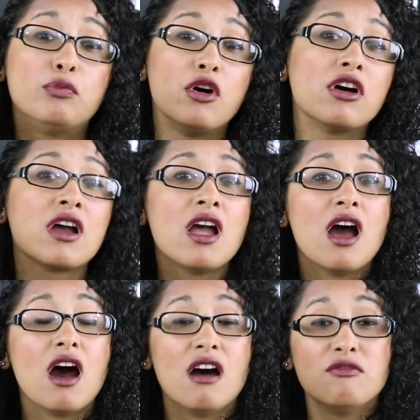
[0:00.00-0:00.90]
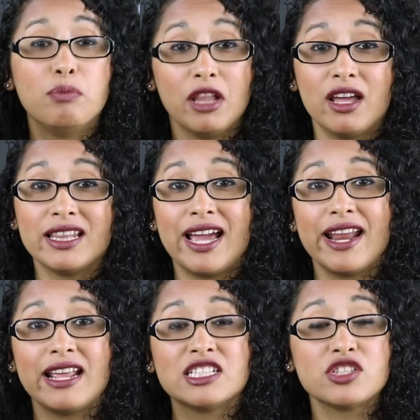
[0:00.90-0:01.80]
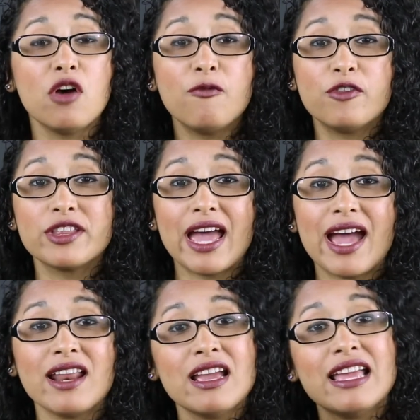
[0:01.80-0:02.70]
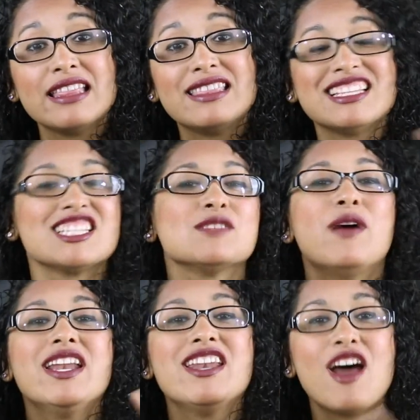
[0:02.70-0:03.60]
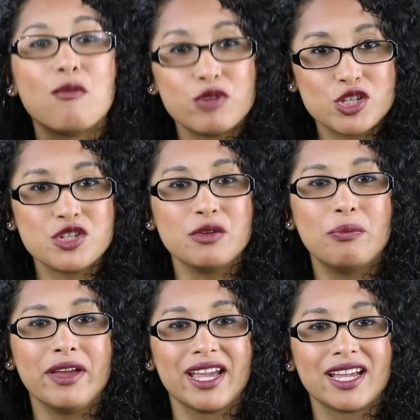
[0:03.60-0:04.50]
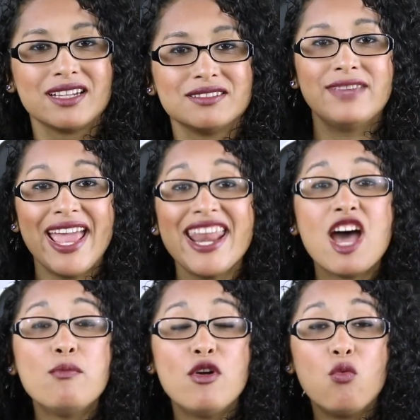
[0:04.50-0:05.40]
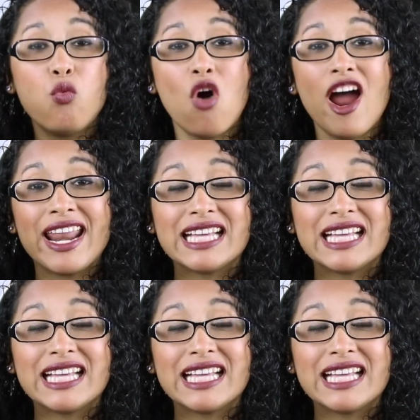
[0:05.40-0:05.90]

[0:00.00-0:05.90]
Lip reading: book of Bloodline. And so for that, this is my number 2 pick. And number 1